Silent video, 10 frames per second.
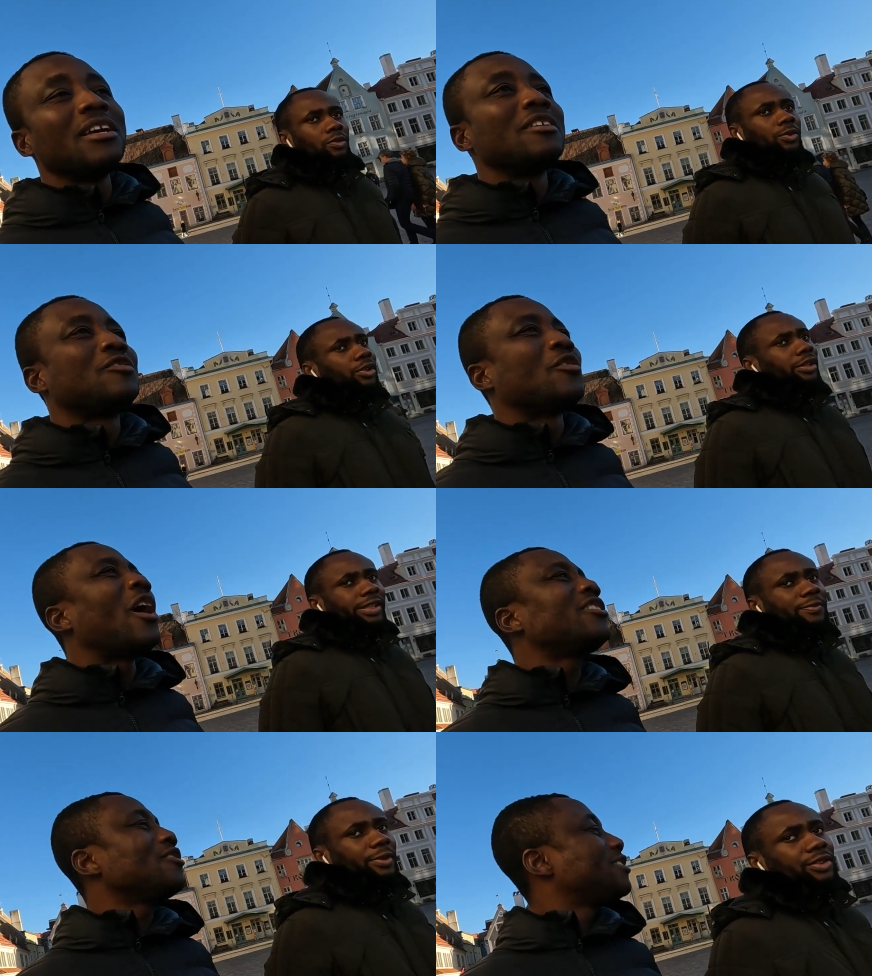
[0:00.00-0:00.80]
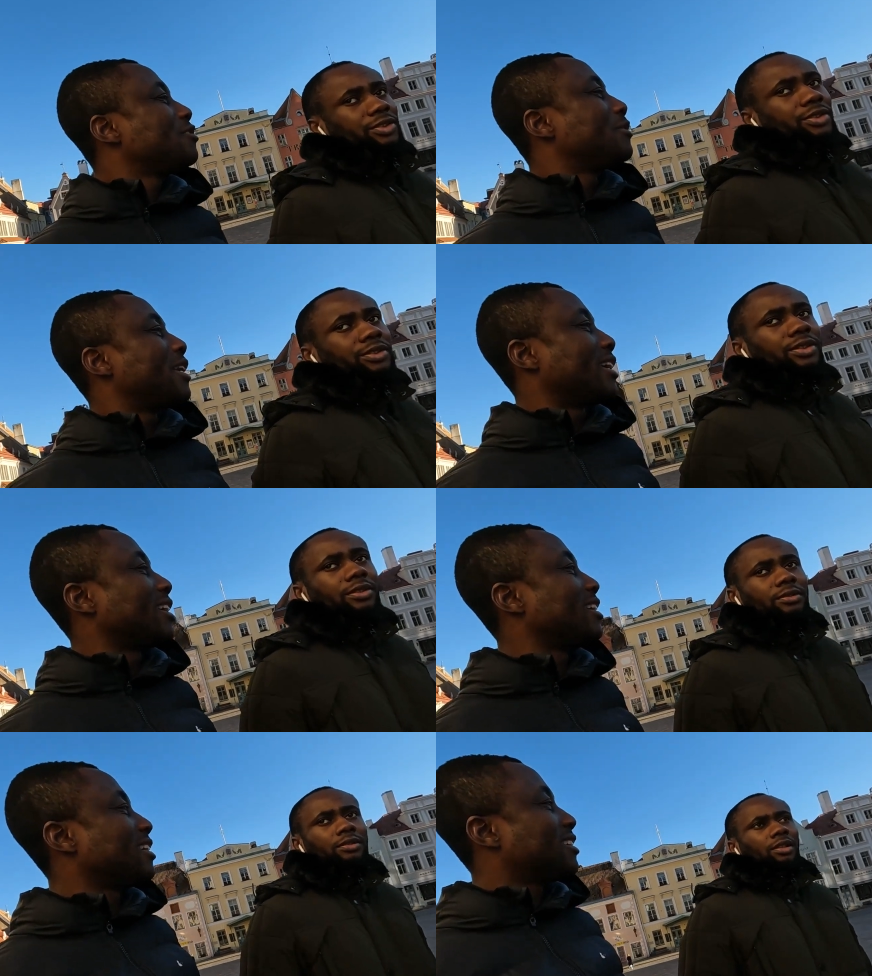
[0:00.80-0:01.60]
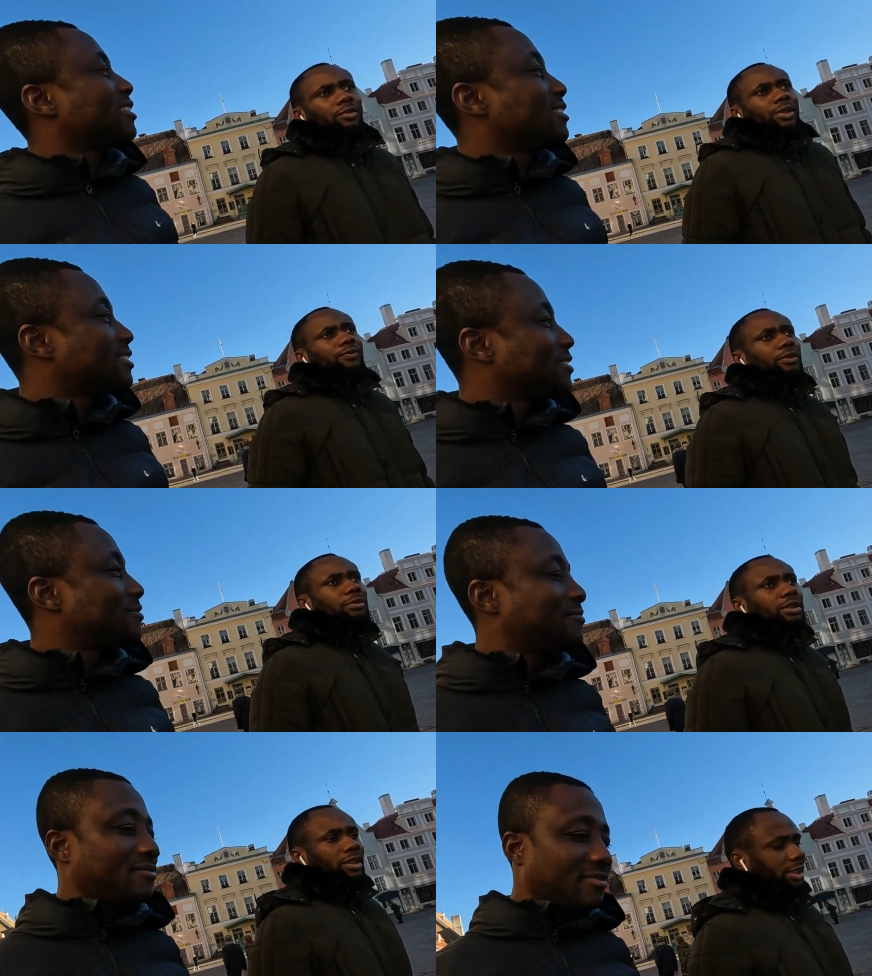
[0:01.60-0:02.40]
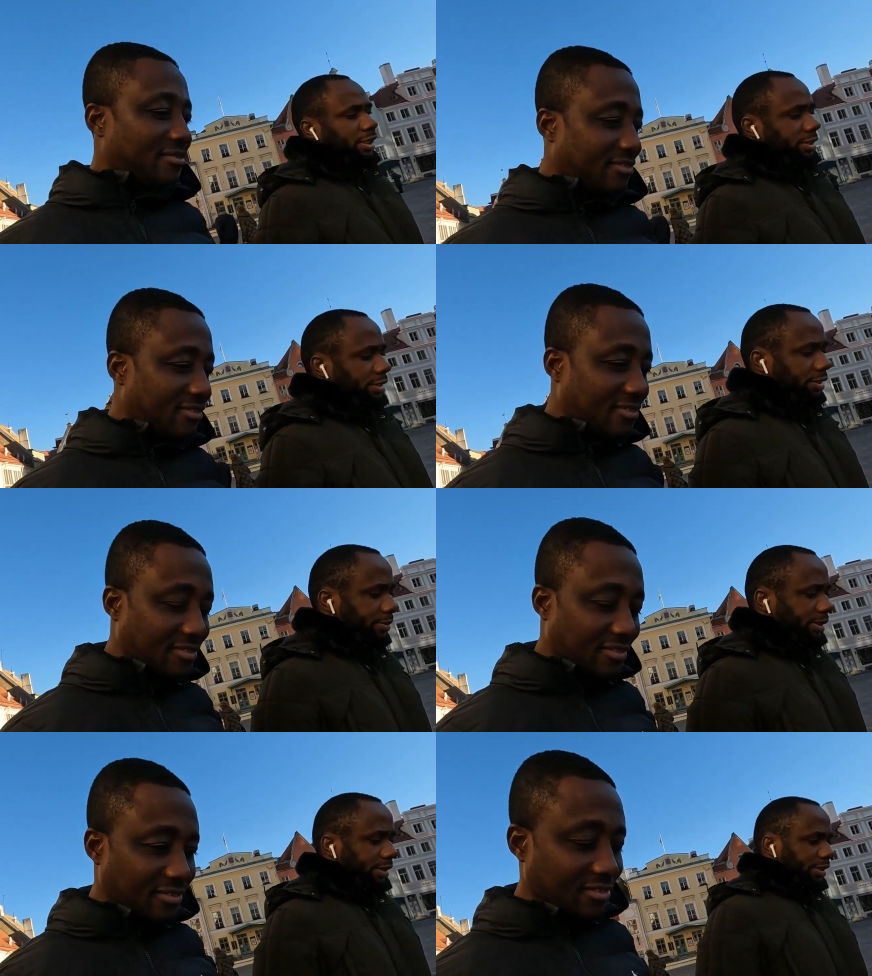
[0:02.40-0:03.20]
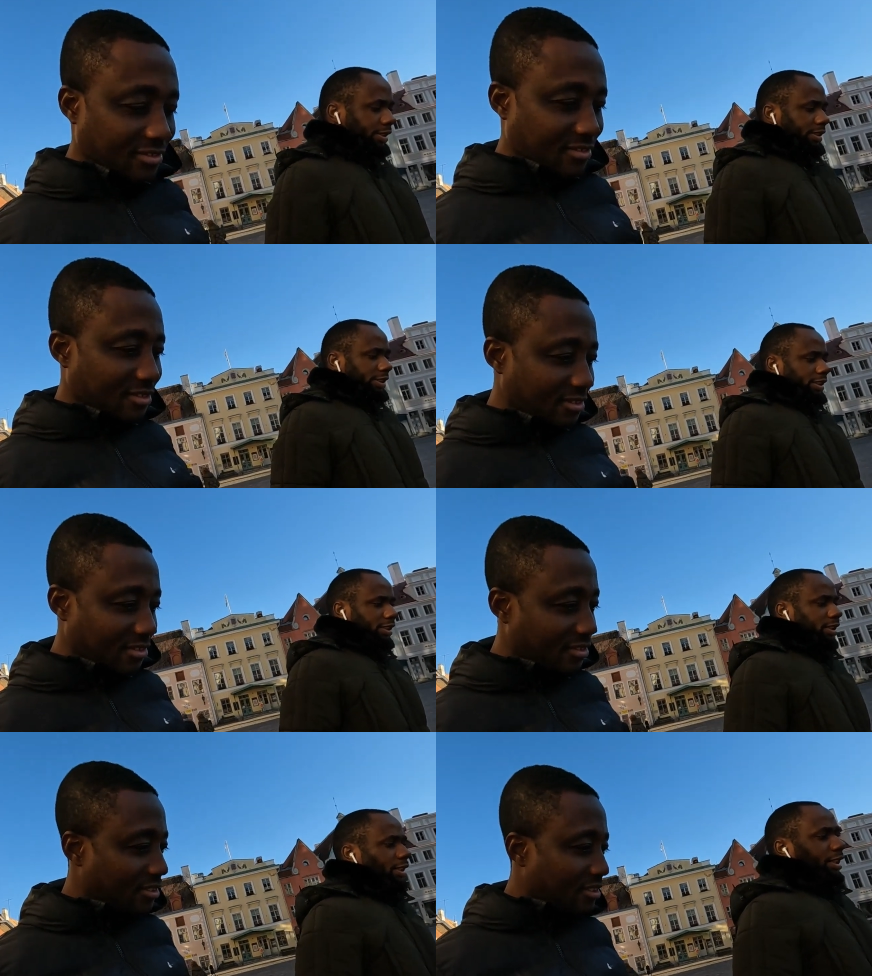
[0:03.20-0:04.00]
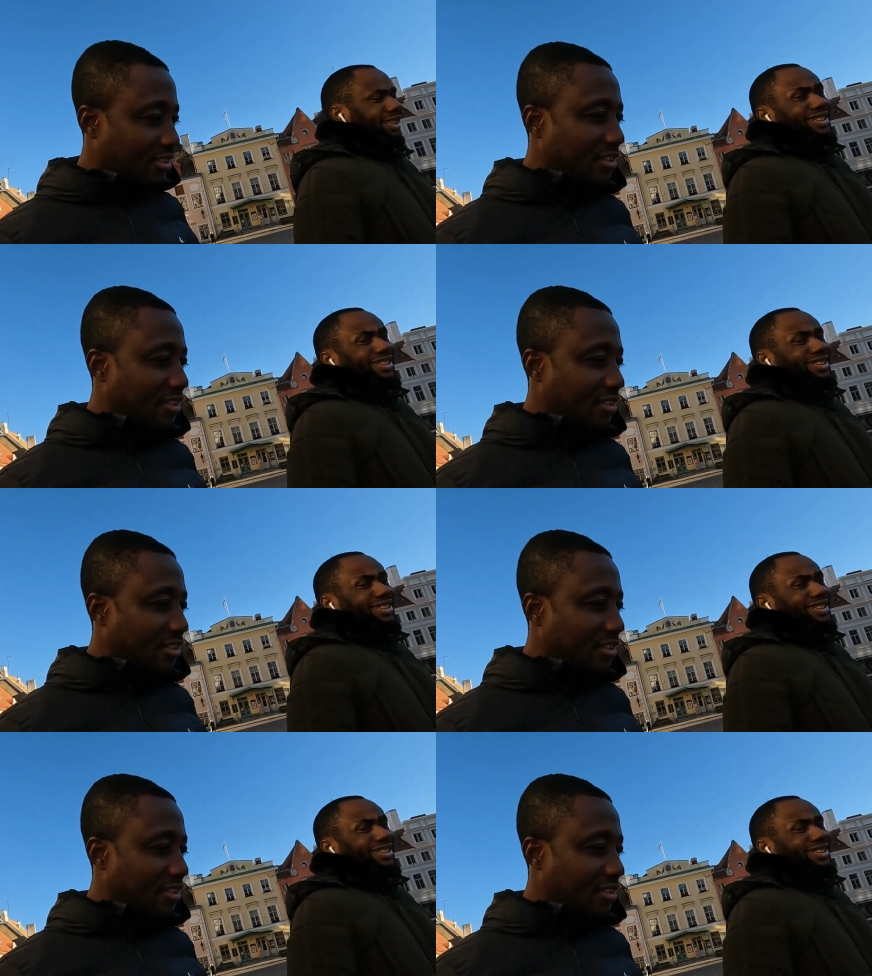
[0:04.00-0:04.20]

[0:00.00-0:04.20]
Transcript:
Speaker 1: So how do you deal with it? Well, for me, like I